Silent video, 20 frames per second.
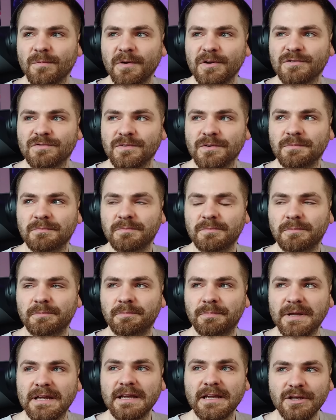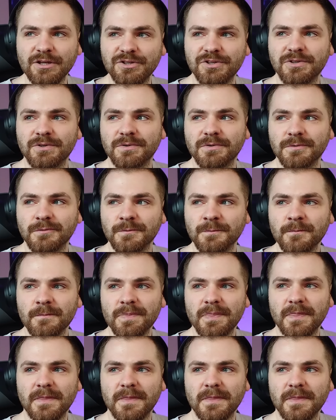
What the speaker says: so much for being you